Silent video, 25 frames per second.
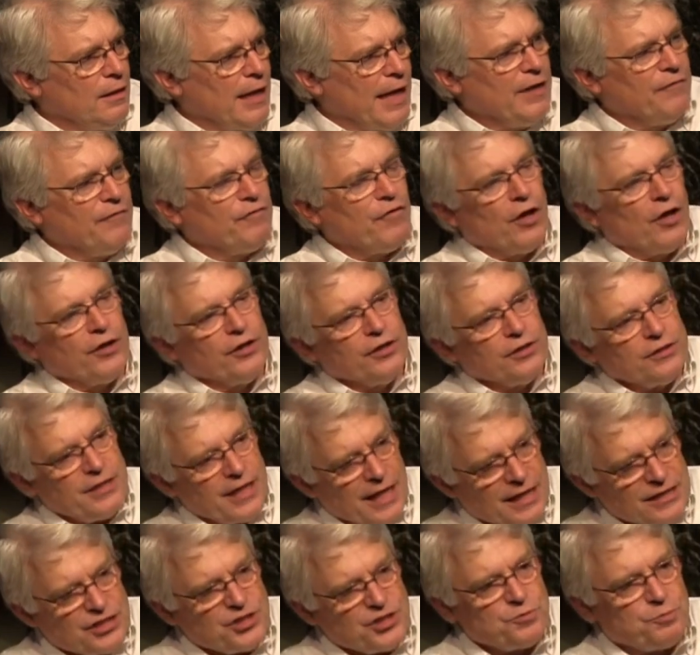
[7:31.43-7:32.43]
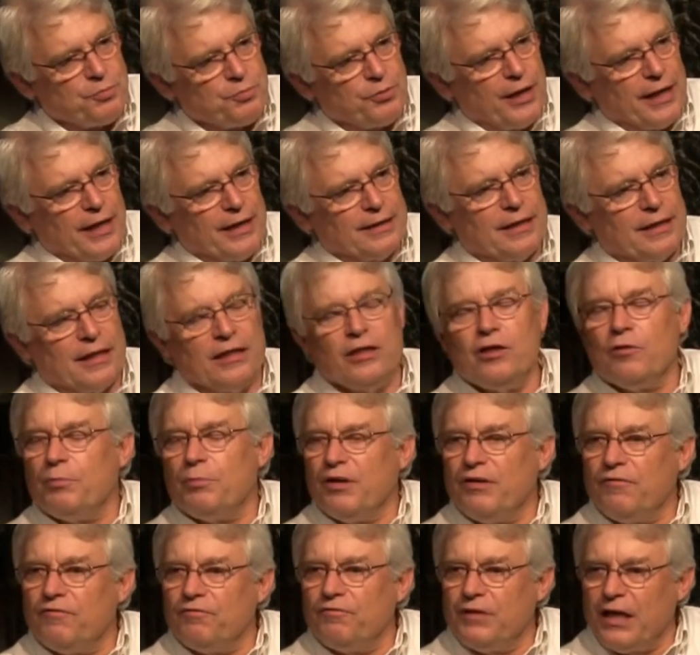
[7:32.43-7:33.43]
And if all your tests break, then you'll
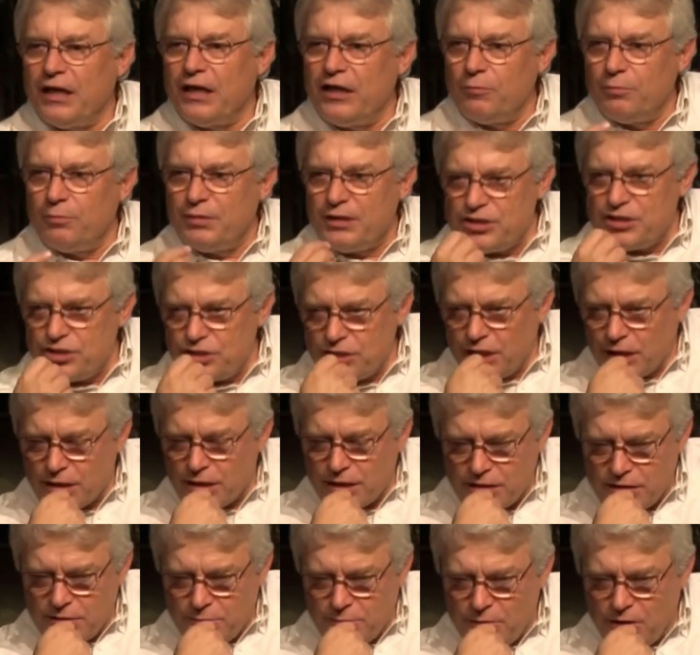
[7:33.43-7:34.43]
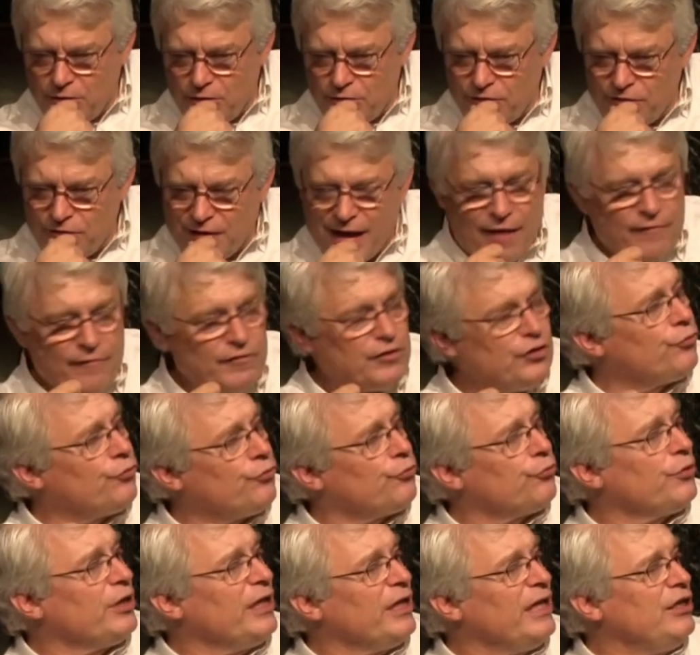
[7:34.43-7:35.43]
be stuck in the mode of having
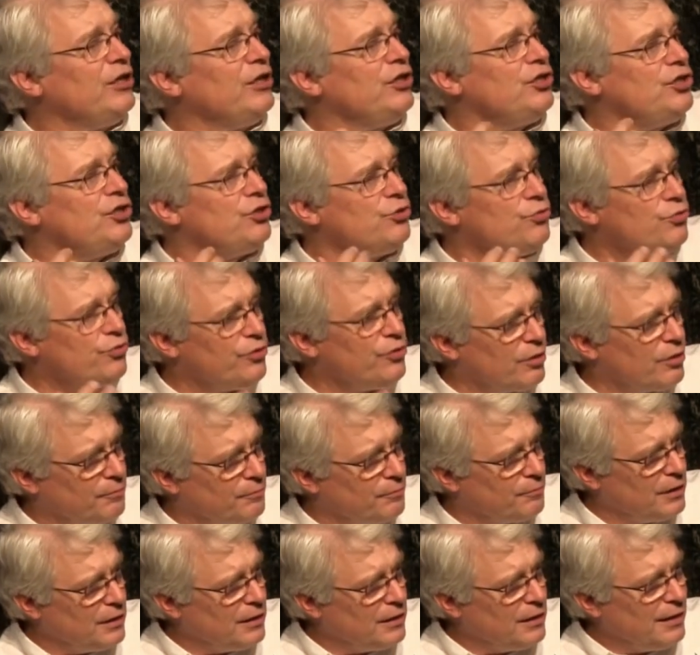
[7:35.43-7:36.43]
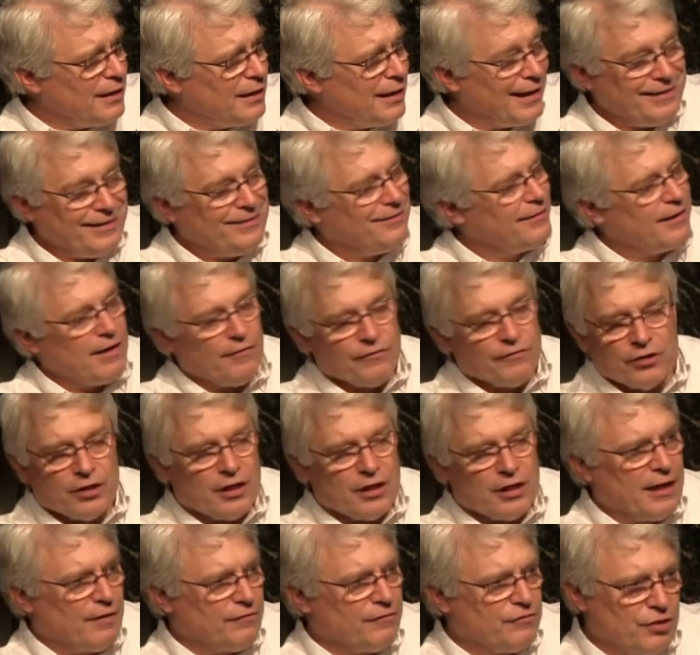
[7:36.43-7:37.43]
to redo them, and you're never
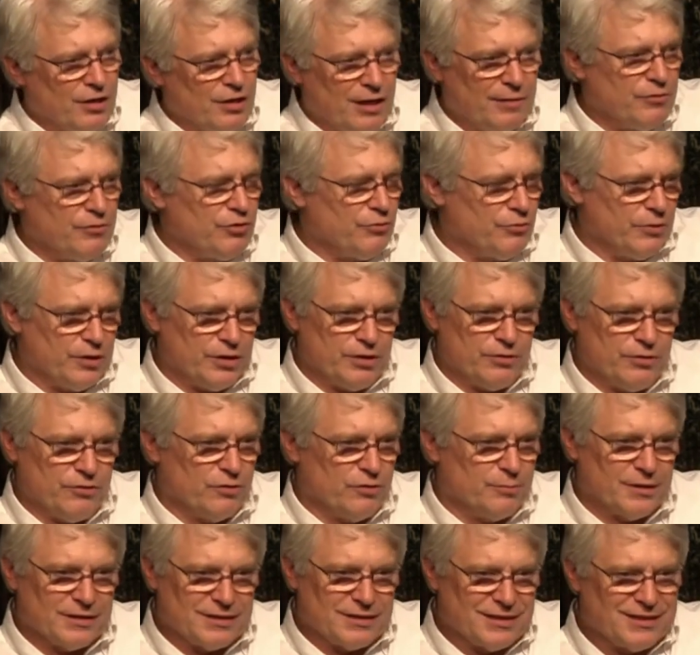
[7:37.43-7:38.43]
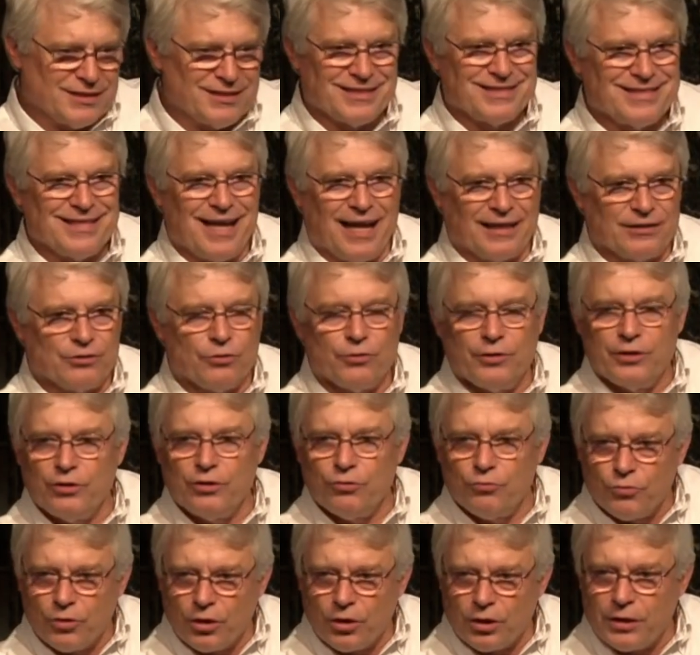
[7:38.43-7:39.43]
going to have time to redo them. It's just not going
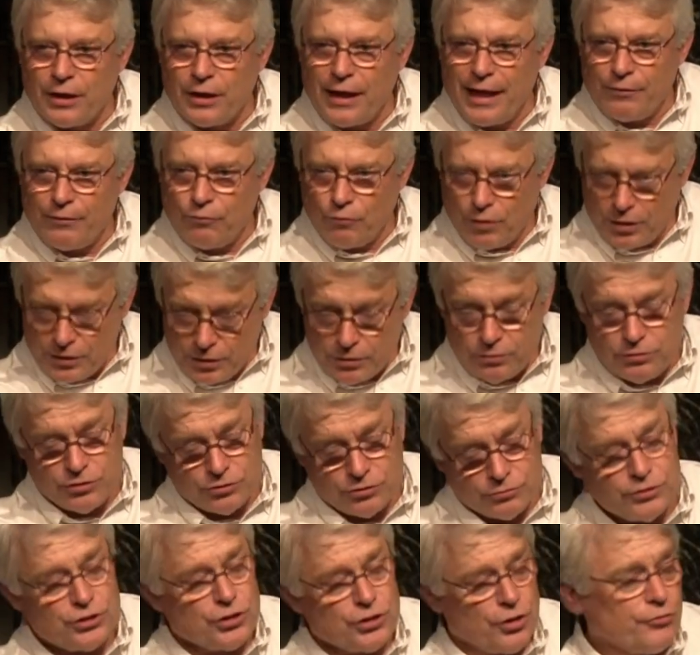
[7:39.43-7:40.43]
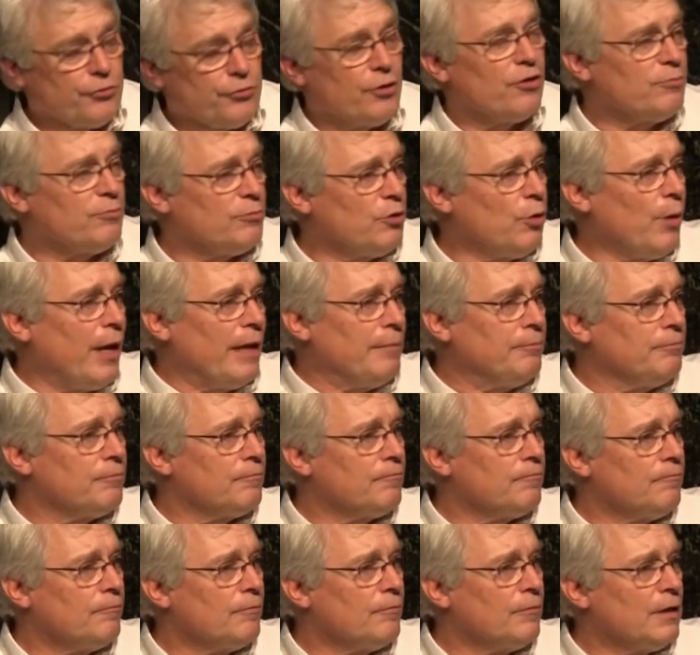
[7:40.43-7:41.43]
to work, and what you'll do is you'll throw them away.
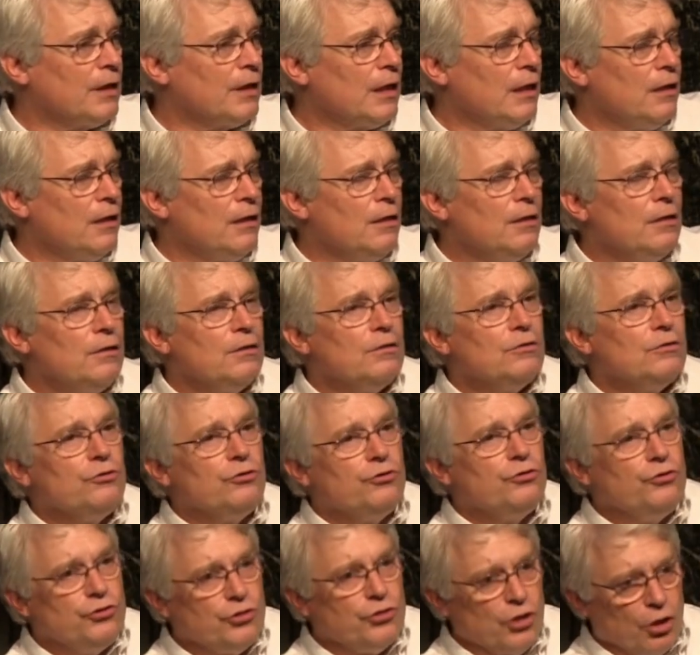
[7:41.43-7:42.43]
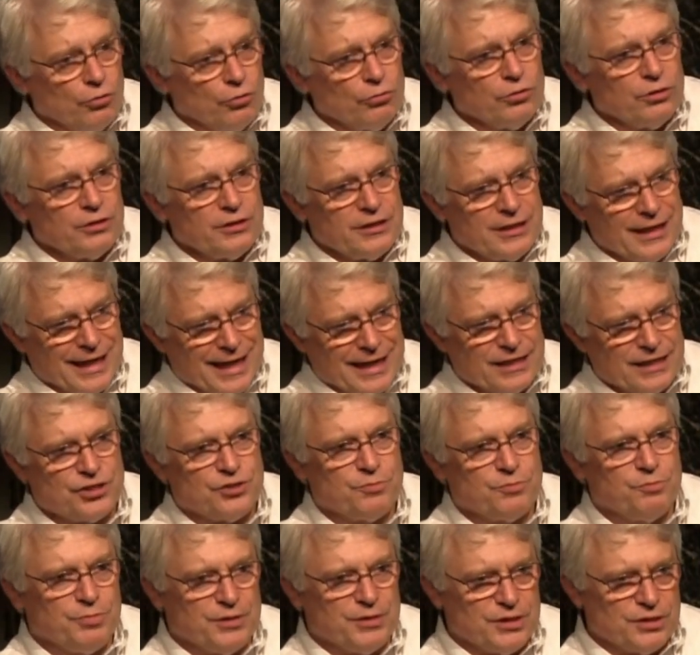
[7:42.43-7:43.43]
Don't
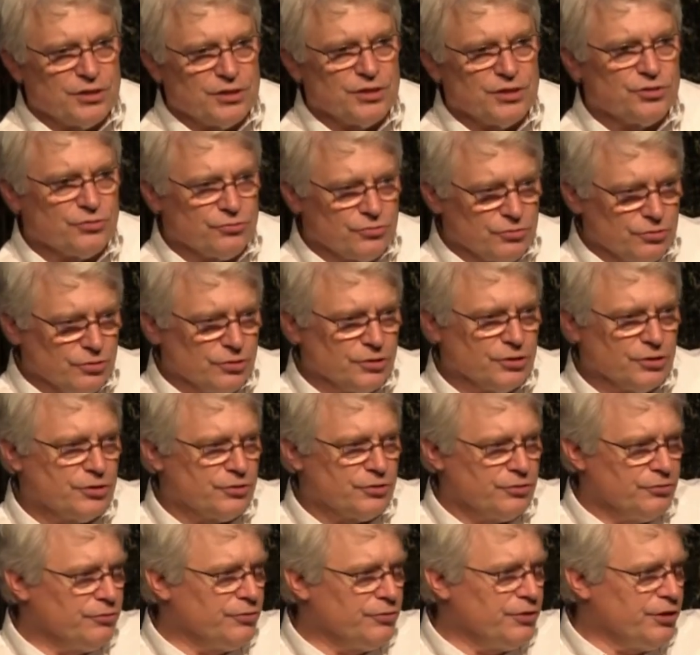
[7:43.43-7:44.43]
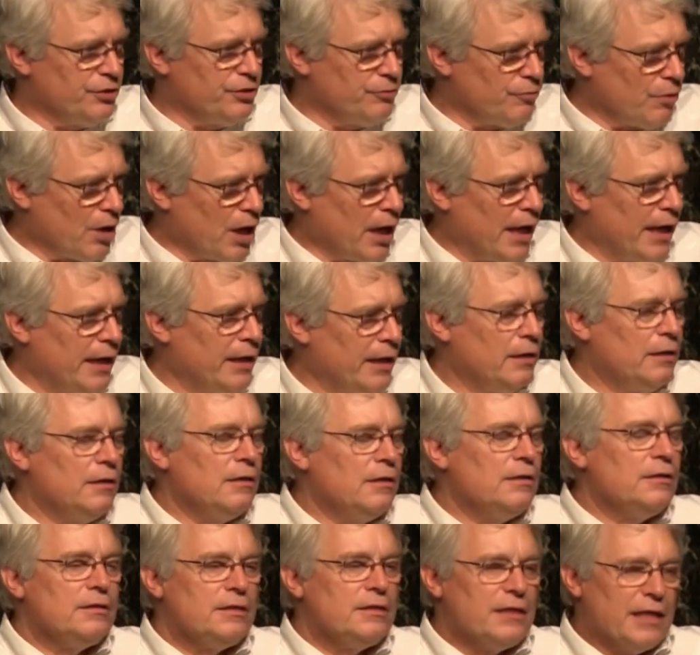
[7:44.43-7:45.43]
test business rules through the UI.
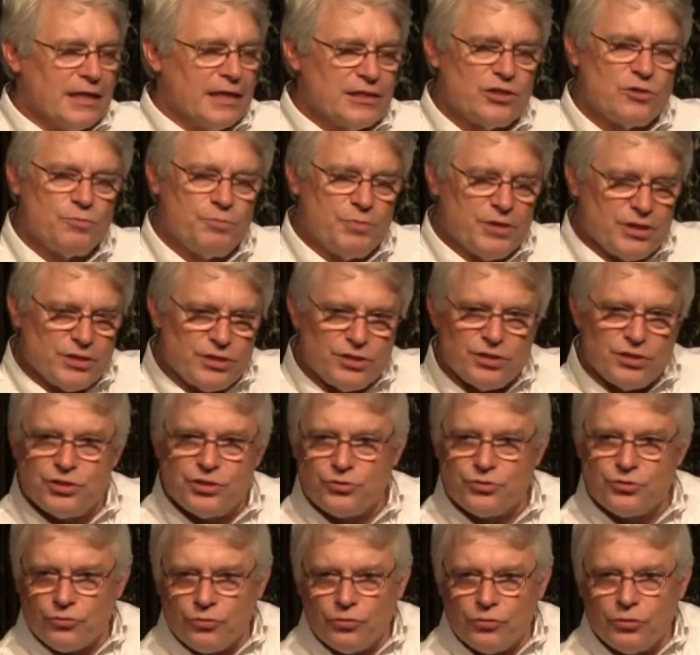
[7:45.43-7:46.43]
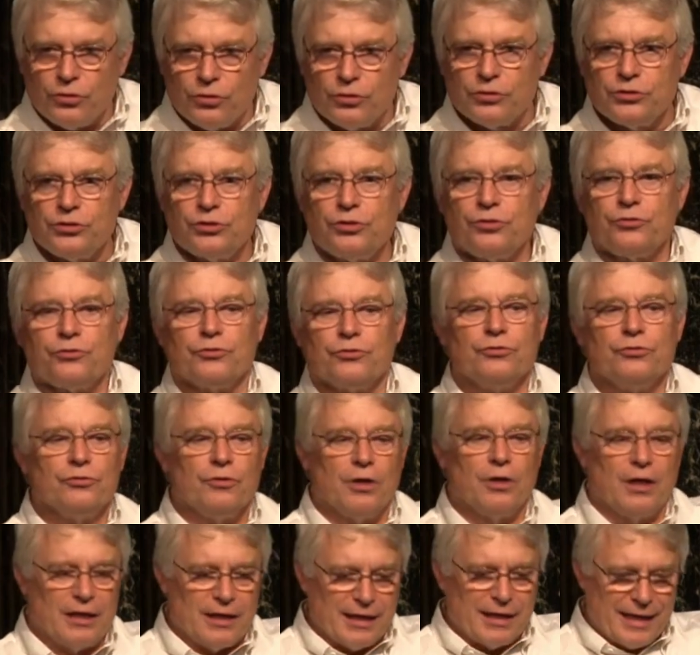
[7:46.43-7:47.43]
Test business rules
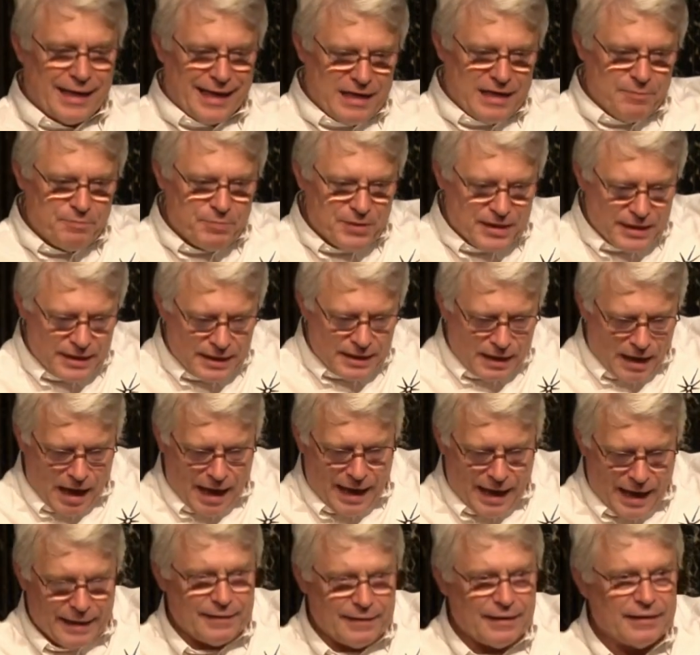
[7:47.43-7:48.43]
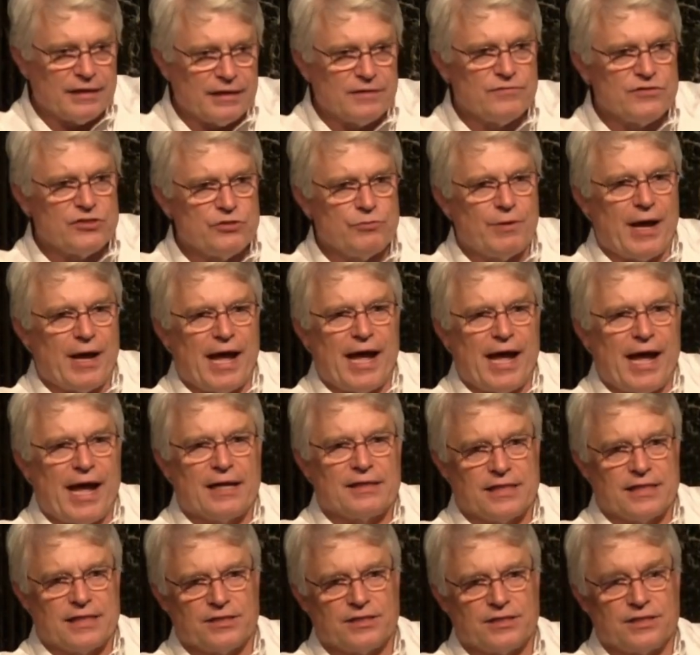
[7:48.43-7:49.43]
through an API that gives you
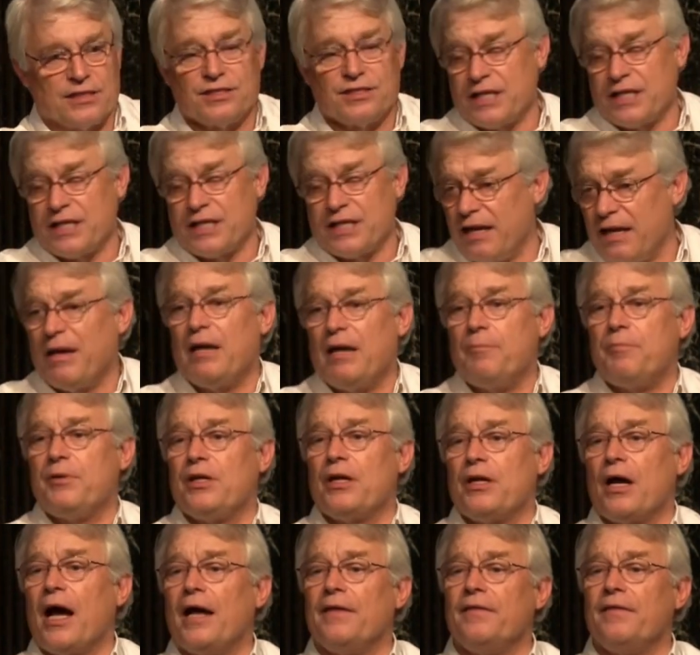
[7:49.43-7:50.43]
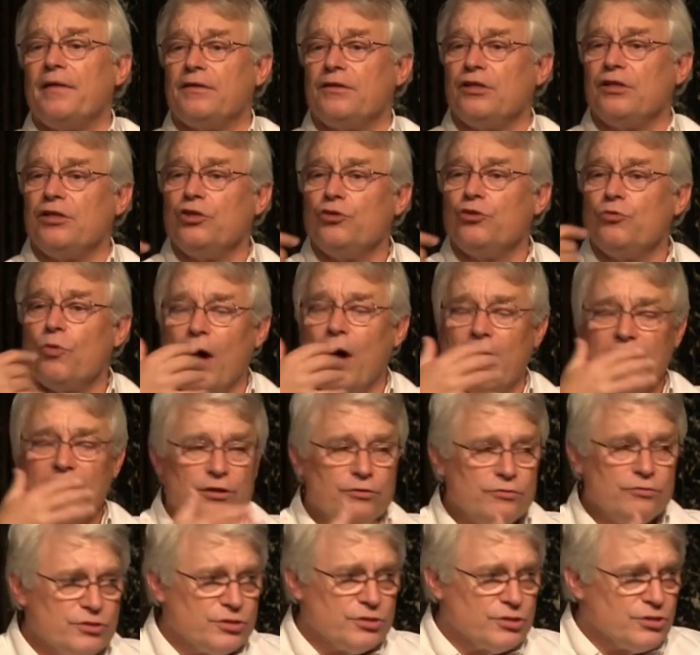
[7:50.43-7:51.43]
access, the same API that the UI
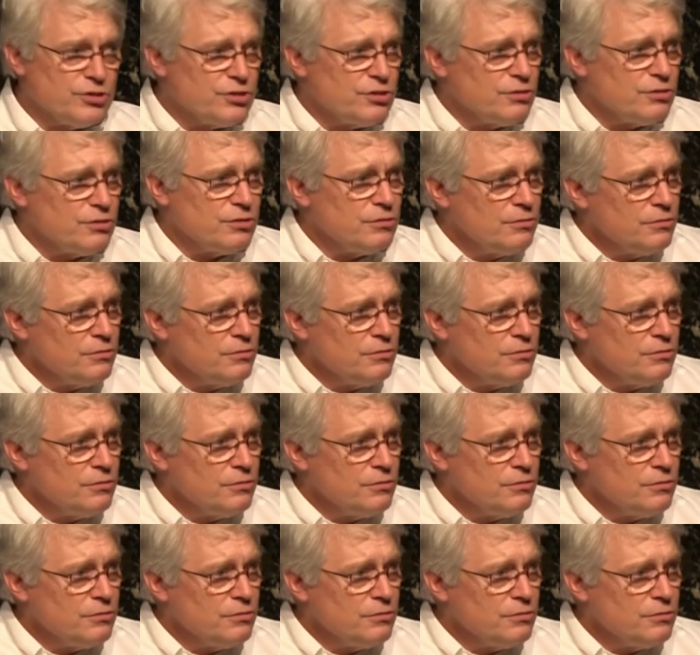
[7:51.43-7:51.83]
uses.